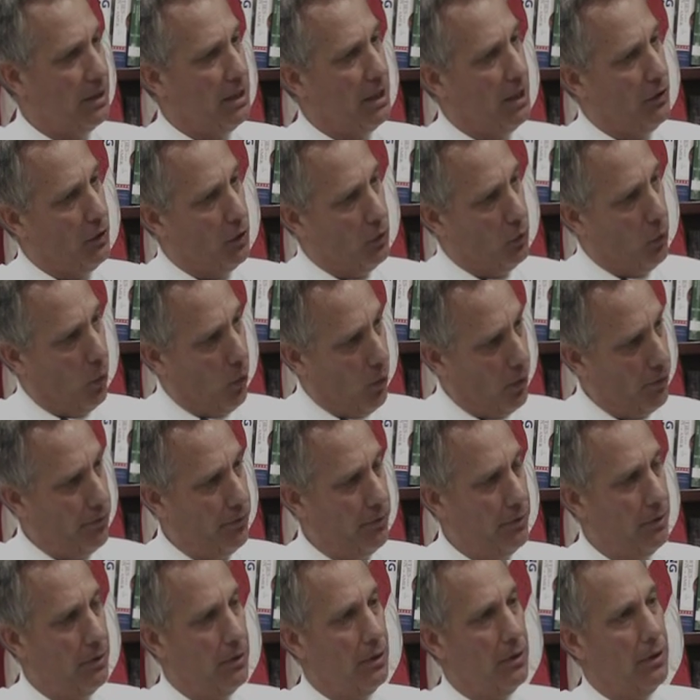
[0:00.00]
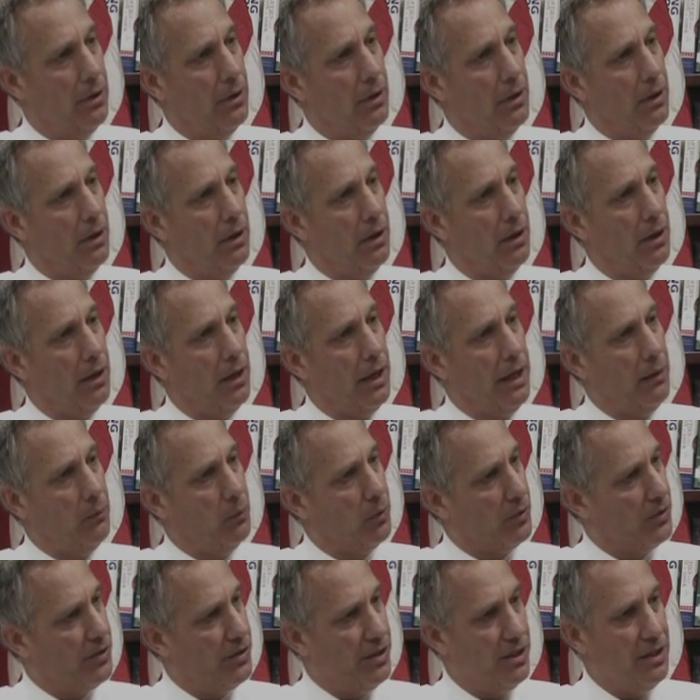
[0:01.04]
In the north, and
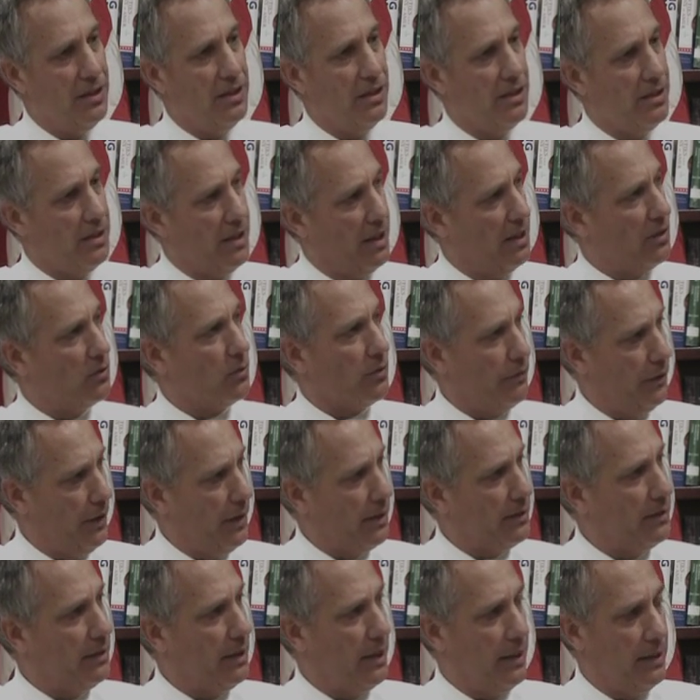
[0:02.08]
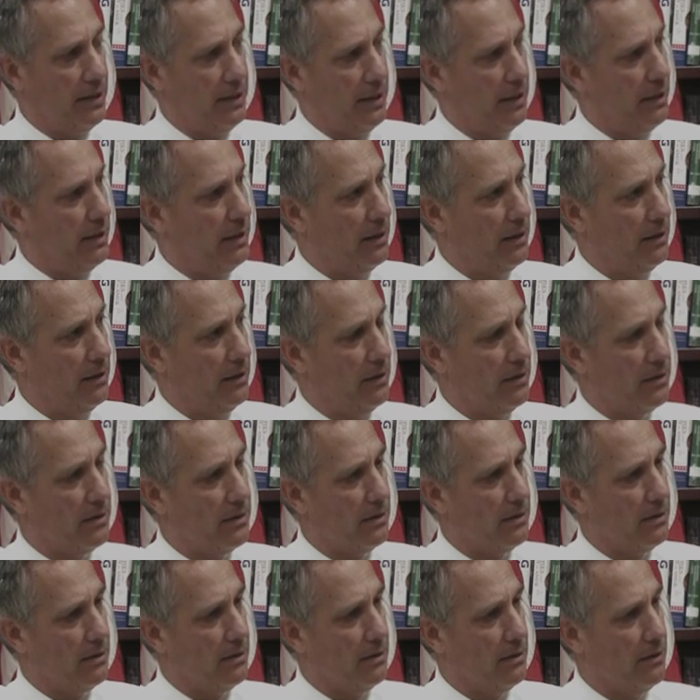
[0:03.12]
we'll see these things reflected, I think, in the
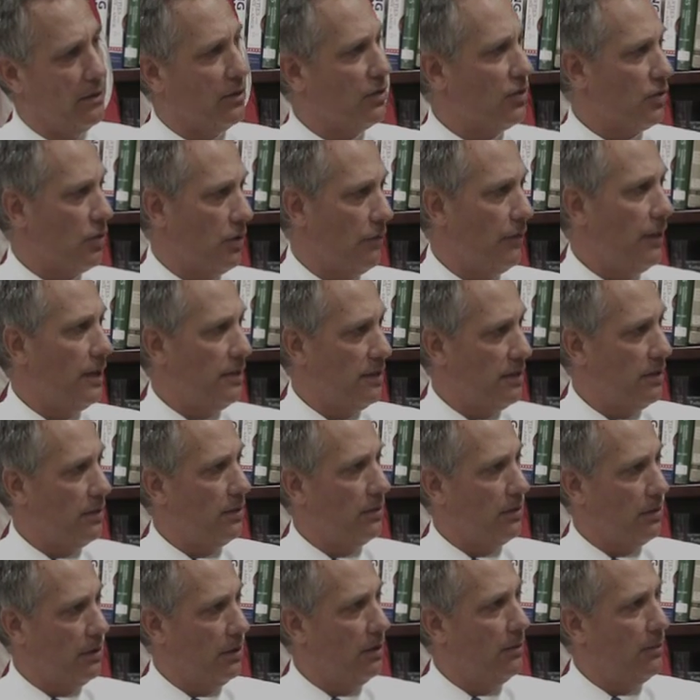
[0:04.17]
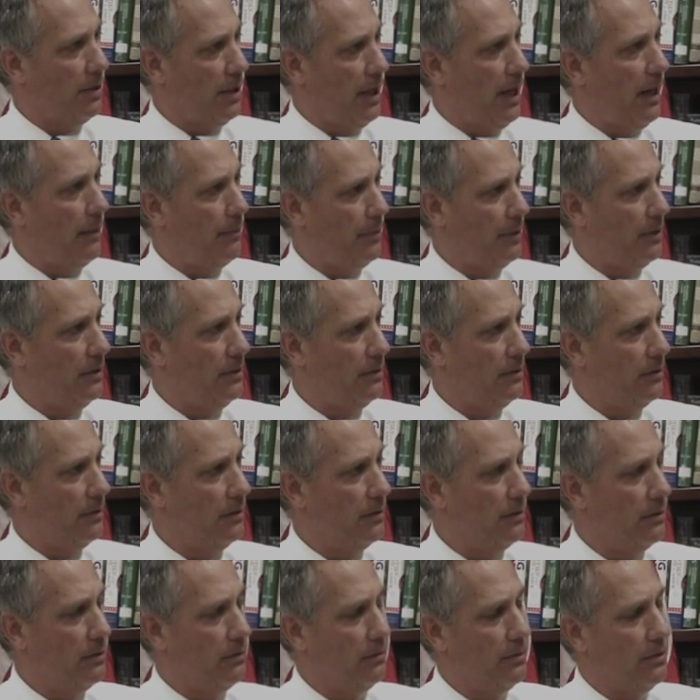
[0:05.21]
surveys that are going to be happening,
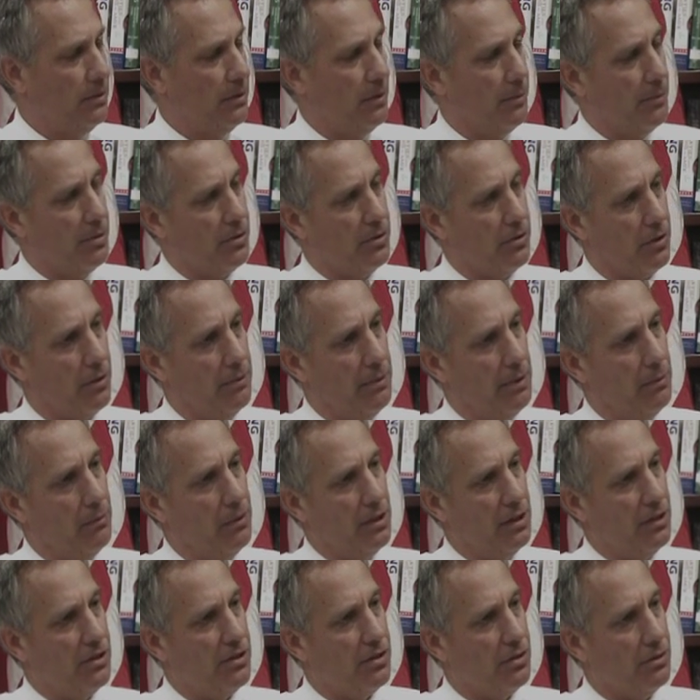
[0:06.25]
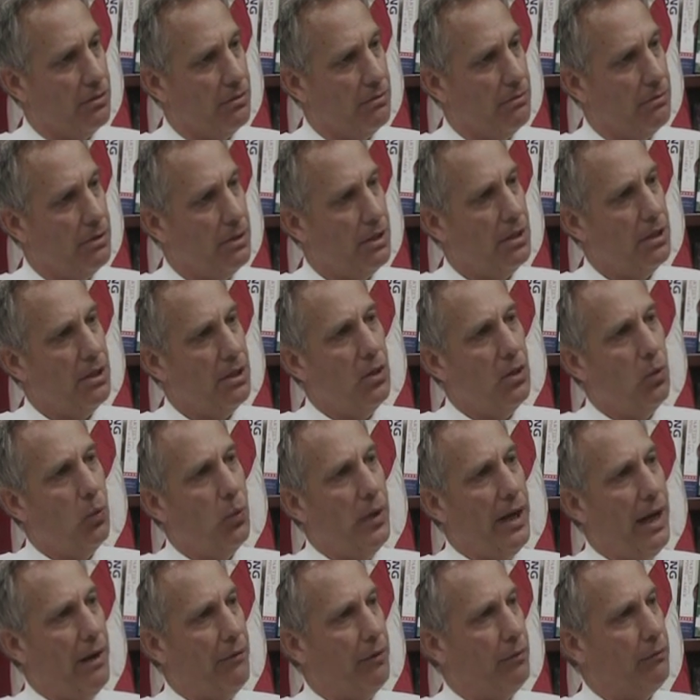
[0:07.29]
the numbers are going to be released soon.
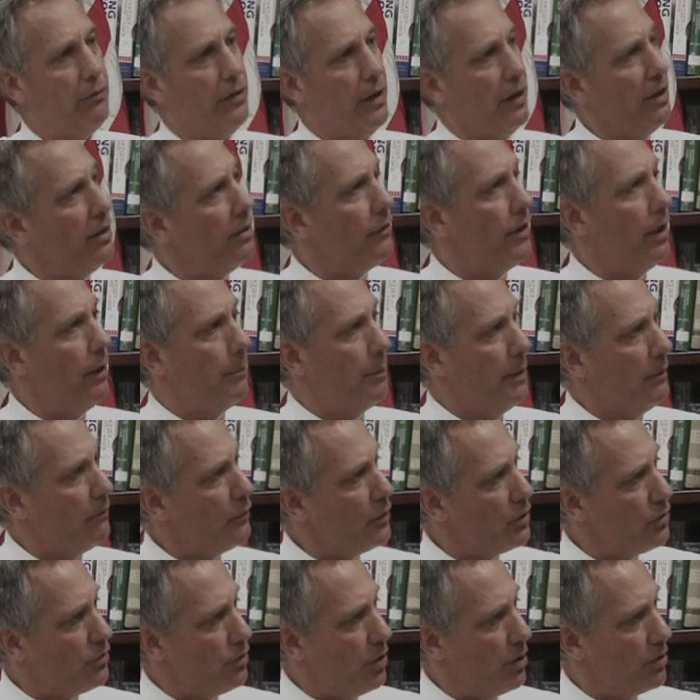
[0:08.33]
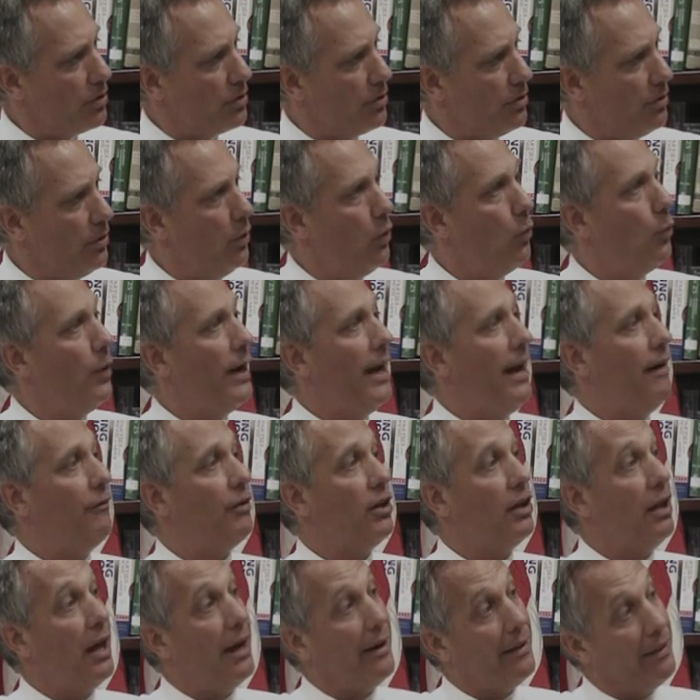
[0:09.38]
We have a very developed infrastructure. We have a
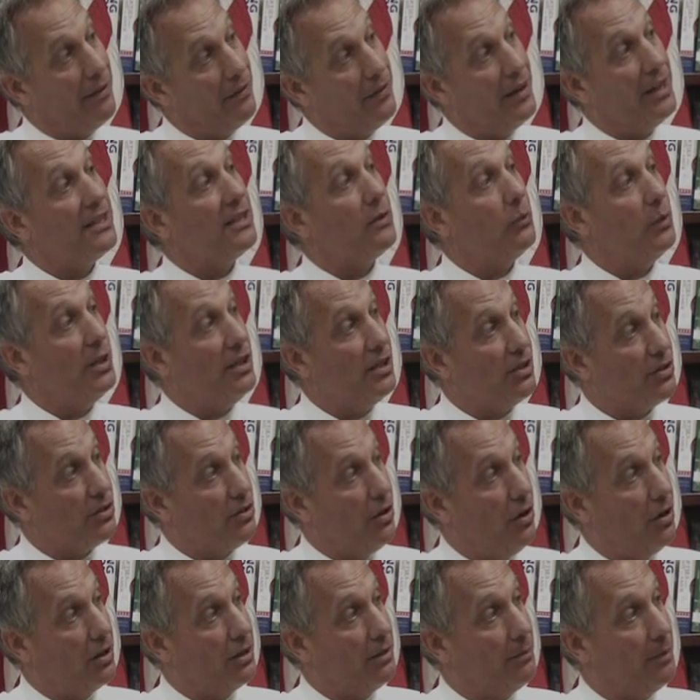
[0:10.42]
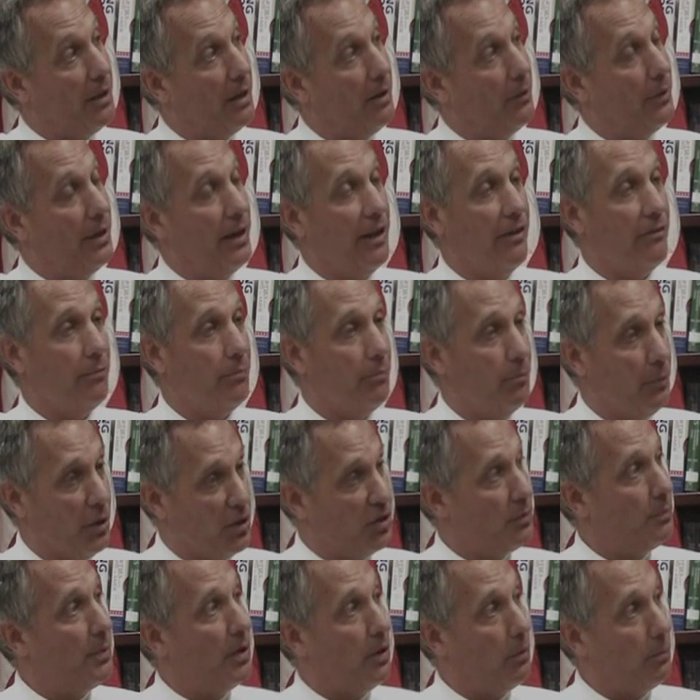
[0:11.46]
lot of the things that we just talked about. We have
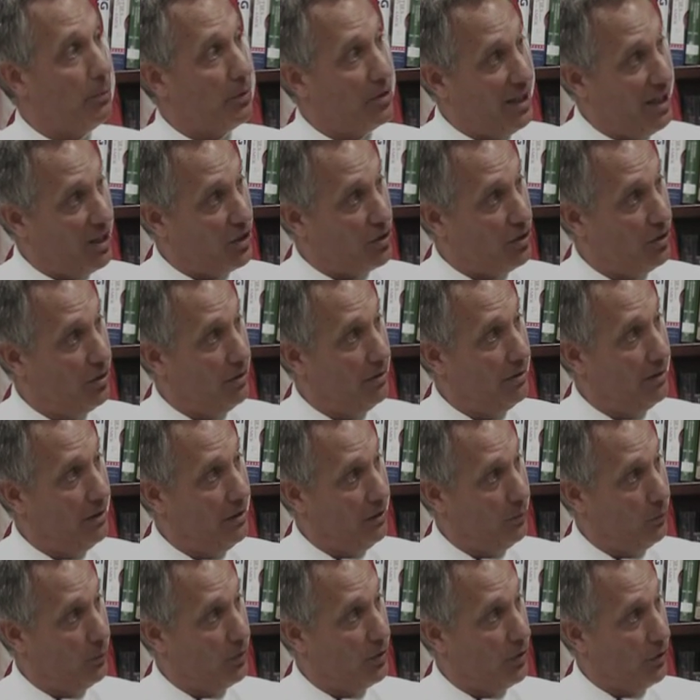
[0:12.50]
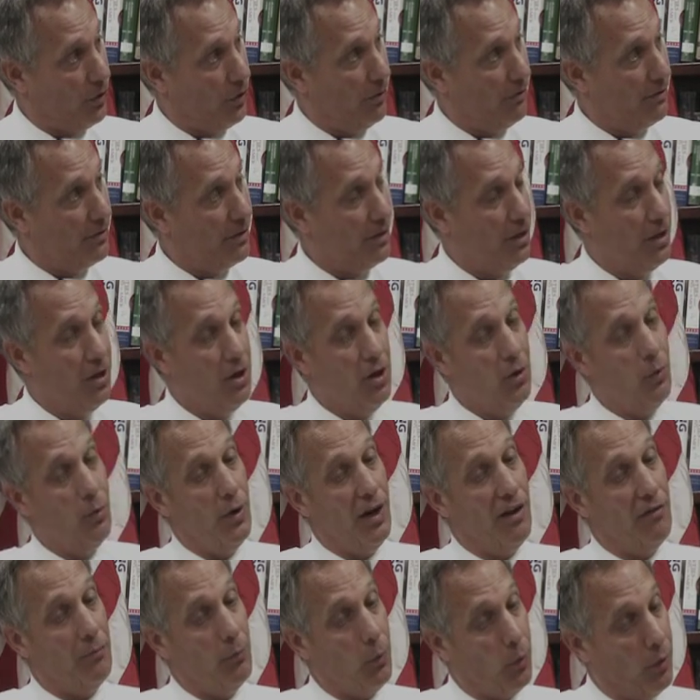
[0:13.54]
much better protection in the reserves. We
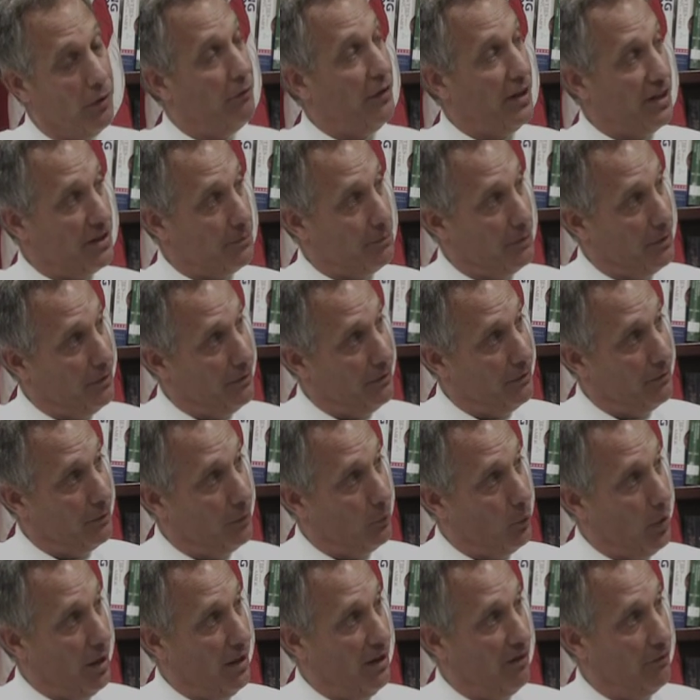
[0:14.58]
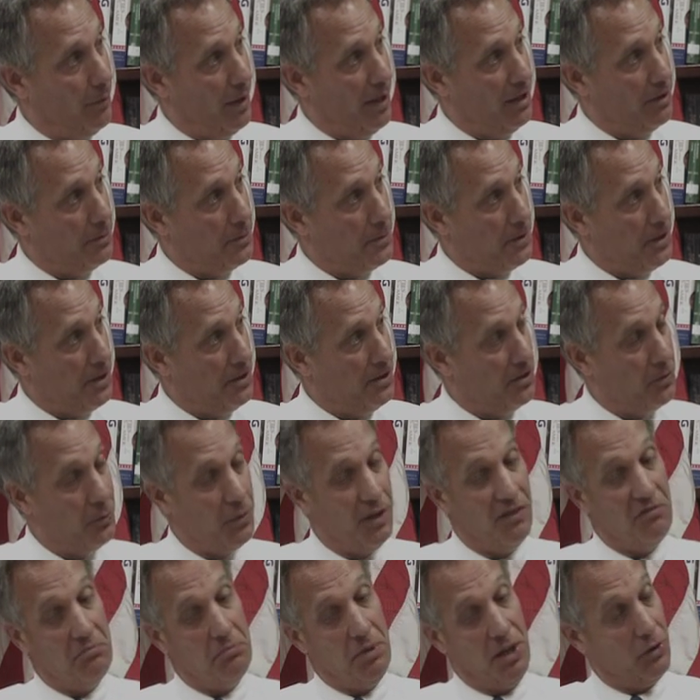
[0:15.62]
have more investment from wildlife management areas. We
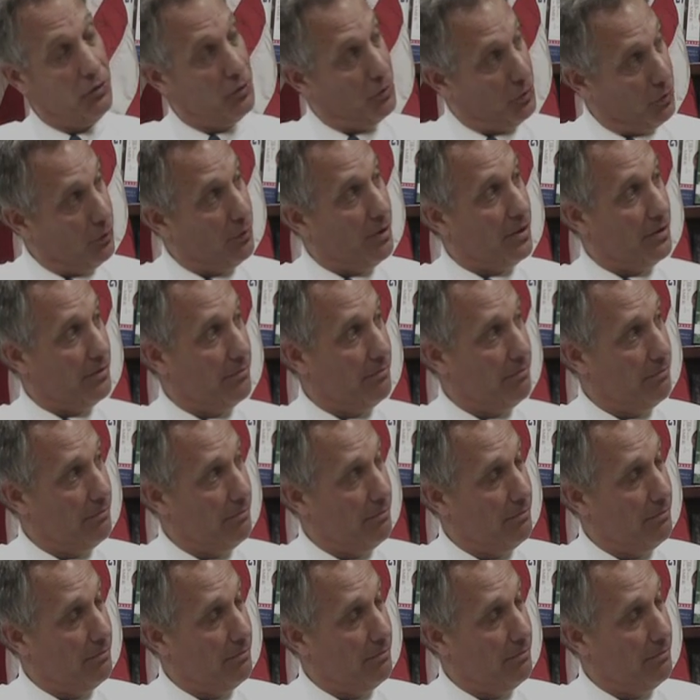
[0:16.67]
have better tourism.